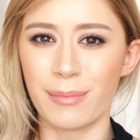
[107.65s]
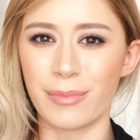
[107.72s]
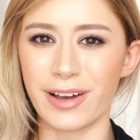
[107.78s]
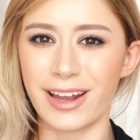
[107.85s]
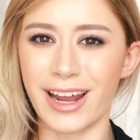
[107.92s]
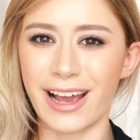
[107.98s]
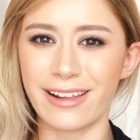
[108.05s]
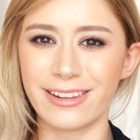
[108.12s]

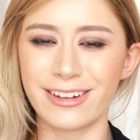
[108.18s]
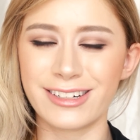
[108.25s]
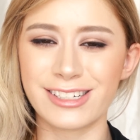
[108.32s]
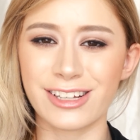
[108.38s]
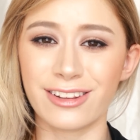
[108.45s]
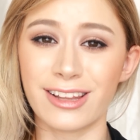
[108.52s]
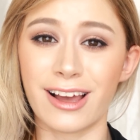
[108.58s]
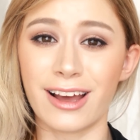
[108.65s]
But I
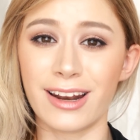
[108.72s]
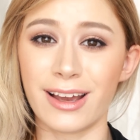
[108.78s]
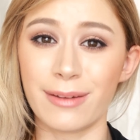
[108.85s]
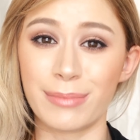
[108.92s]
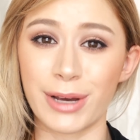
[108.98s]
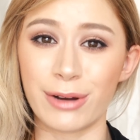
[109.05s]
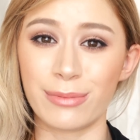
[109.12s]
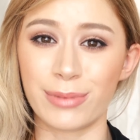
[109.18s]
learned a lot
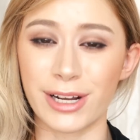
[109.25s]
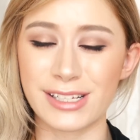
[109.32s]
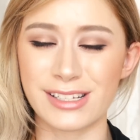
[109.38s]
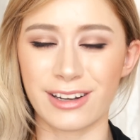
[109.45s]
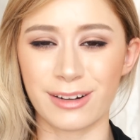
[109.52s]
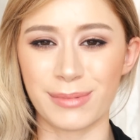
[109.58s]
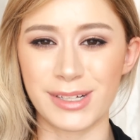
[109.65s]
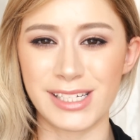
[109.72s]
about
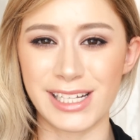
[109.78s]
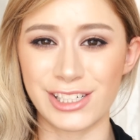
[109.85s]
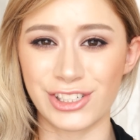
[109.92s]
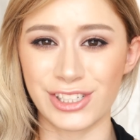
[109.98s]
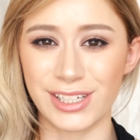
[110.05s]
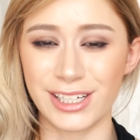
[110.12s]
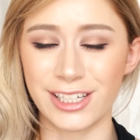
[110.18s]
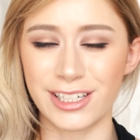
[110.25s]
breast
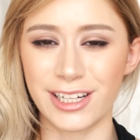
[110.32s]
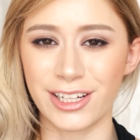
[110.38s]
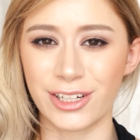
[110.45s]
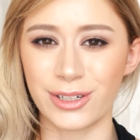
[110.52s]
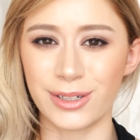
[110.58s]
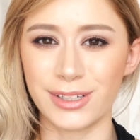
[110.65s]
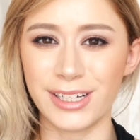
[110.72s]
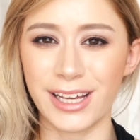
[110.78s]
augmentation here in
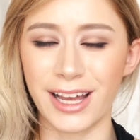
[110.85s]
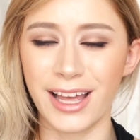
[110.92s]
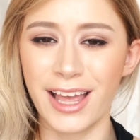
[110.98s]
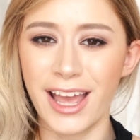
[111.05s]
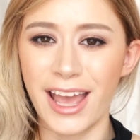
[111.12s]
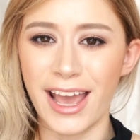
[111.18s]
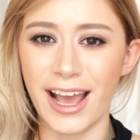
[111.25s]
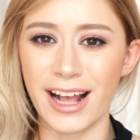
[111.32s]
Korea,
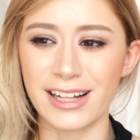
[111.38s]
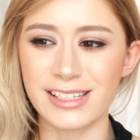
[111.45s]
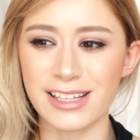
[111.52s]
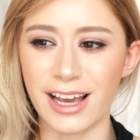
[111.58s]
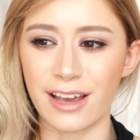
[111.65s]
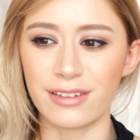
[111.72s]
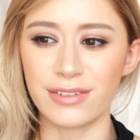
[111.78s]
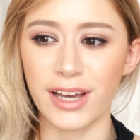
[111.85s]
and
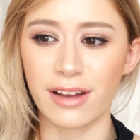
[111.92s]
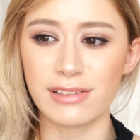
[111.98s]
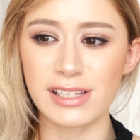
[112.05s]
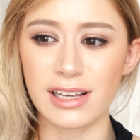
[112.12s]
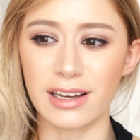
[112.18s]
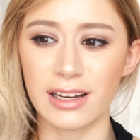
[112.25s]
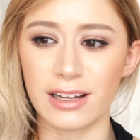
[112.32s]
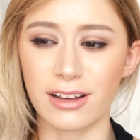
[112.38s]
I
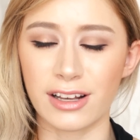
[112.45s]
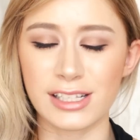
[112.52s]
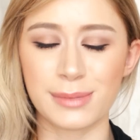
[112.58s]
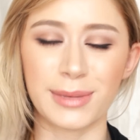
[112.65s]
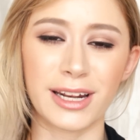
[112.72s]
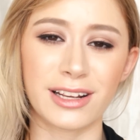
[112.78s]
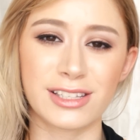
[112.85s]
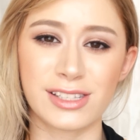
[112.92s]
found a
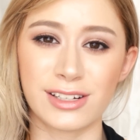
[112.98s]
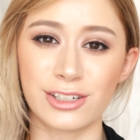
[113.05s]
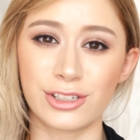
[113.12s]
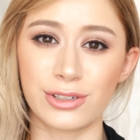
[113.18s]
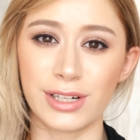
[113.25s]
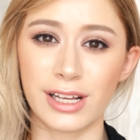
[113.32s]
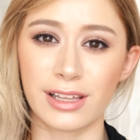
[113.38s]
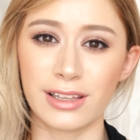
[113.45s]
cosmetic
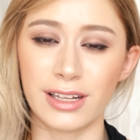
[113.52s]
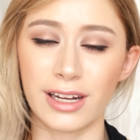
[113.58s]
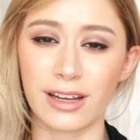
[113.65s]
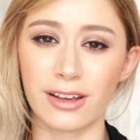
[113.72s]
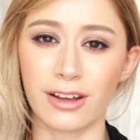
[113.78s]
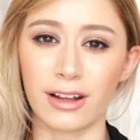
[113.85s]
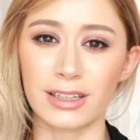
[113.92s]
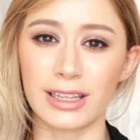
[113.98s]
surgery
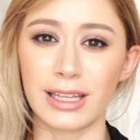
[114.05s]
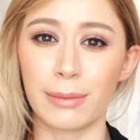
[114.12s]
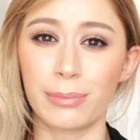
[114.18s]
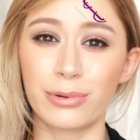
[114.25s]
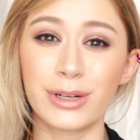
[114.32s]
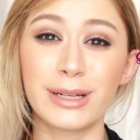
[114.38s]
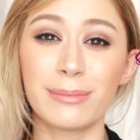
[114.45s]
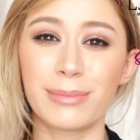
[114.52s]
clinic called
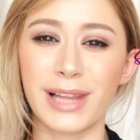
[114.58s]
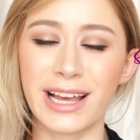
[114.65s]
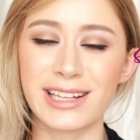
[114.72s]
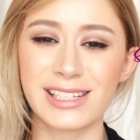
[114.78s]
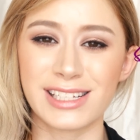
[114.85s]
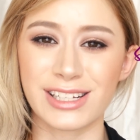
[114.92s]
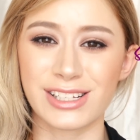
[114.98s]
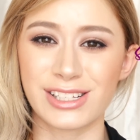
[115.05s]
LaPrin
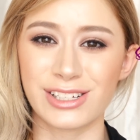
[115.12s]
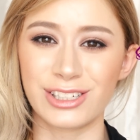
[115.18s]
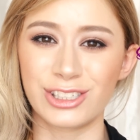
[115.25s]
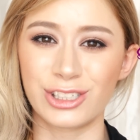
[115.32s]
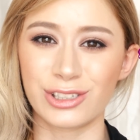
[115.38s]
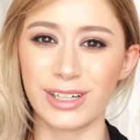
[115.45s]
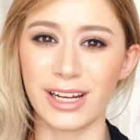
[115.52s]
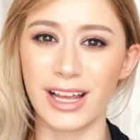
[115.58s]
Plastic
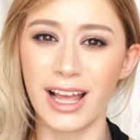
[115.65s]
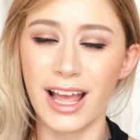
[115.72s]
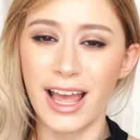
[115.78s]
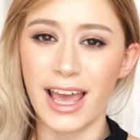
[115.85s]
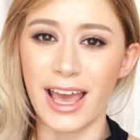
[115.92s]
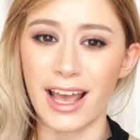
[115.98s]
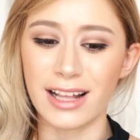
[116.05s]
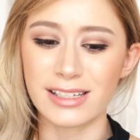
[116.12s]
Surgery,
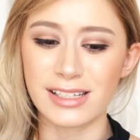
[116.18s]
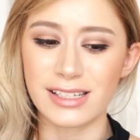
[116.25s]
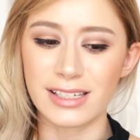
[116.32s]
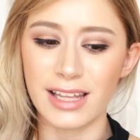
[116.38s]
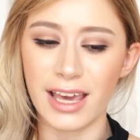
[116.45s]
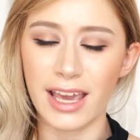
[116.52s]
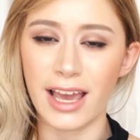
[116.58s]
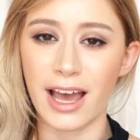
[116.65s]
and
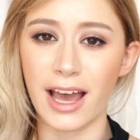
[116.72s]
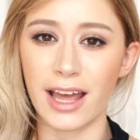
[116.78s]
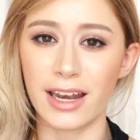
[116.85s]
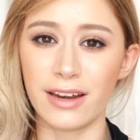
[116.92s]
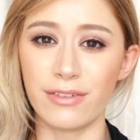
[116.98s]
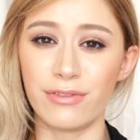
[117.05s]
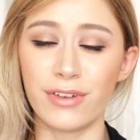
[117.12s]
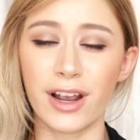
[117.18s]
they
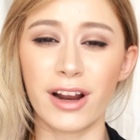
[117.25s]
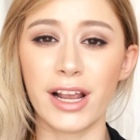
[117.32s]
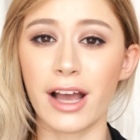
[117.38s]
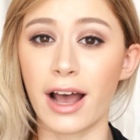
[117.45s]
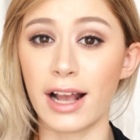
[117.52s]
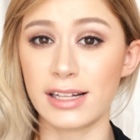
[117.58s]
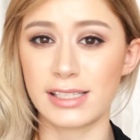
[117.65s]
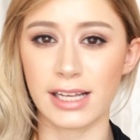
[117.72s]
had very
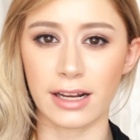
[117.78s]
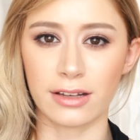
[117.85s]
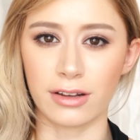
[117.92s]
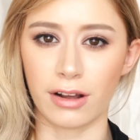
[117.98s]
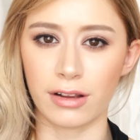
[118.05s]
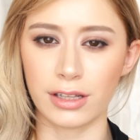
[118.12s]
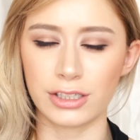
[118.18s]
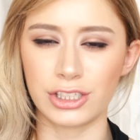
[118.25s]
high
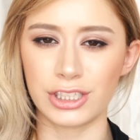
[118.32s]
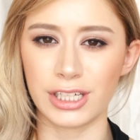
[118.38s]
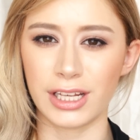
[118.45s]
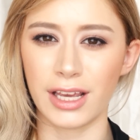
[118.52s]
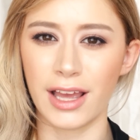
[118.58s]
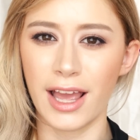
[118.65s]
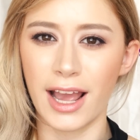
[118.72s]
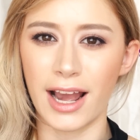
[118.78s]

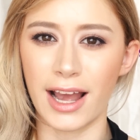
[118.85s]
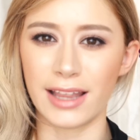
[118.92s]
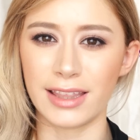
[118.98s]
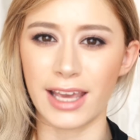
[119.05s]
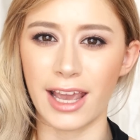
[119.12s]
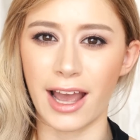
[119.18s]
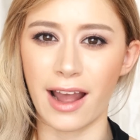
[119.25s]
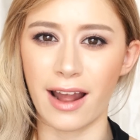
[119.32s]
technology,
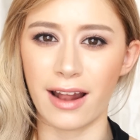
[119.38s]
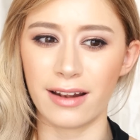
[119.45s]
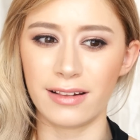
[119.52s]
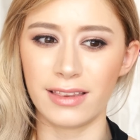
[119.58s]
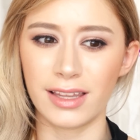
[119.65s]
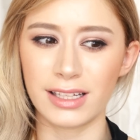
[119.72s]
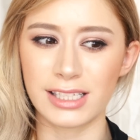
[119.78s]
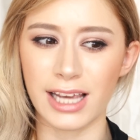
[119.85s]
and they
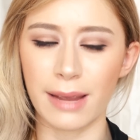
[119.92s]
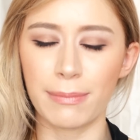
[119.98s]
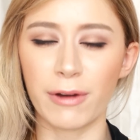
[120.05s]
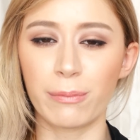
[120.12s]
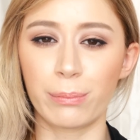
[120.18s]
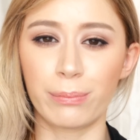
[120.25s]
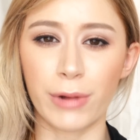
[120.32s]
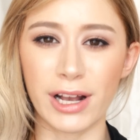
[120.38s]
had the type
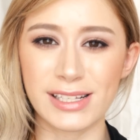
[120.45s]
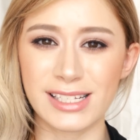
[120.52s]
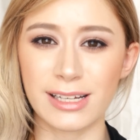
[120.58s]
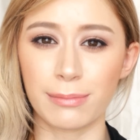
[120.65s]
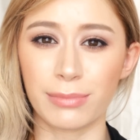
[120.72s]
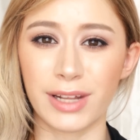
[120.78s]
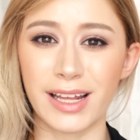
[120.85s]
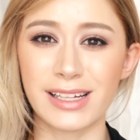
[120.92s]
of breast
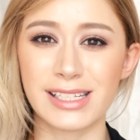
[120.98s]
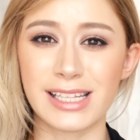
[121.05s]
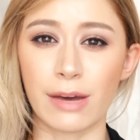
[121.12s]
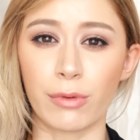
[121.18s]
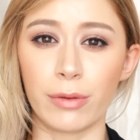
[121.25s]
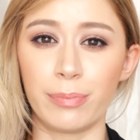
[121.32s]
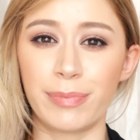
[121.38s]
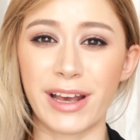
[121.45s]
implants
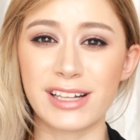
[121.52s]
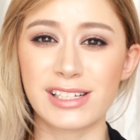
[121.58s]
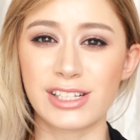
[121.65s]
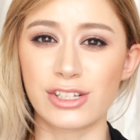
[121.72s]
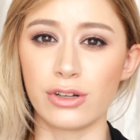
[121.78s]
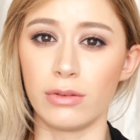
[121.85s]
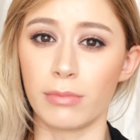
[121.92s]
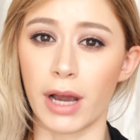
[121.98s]
that would
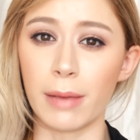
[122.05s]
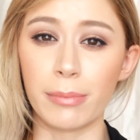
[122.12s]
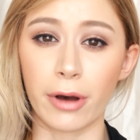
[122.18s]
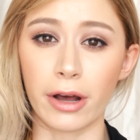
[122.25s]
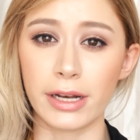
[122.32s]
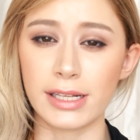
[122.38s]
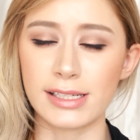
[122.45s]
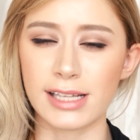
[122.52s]
best suit my
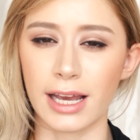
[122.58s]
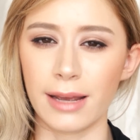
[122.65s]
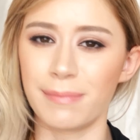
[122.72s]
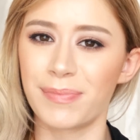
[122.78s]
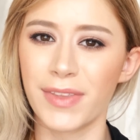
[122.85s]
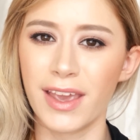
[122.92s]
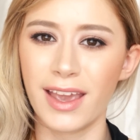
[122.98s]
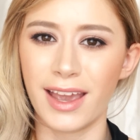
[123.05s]
body
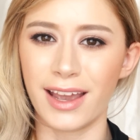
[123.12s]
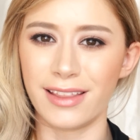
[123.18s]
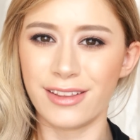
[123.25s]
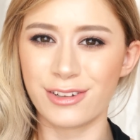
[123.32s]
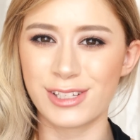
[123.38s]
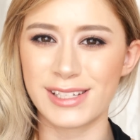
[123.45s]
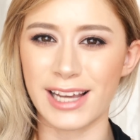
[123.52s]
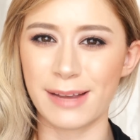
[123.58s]
type. And
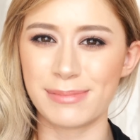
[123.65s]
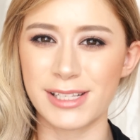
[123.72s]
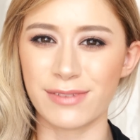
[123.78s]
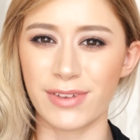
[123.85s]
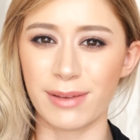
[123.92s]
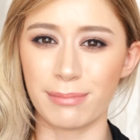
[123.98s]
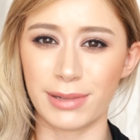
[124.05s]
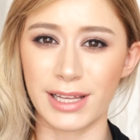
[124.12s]
those types
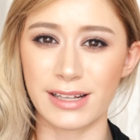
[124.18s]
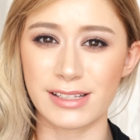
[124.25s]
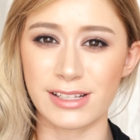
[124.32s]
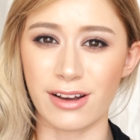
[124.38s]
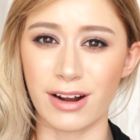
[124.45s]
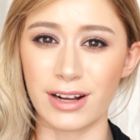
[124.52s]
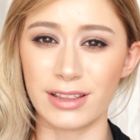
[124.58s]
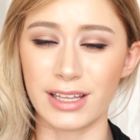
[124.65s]
of
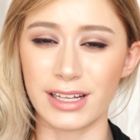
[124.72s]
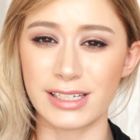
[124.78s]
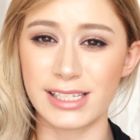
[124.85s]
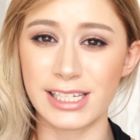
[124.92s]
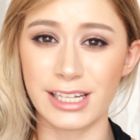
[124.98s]
implants are the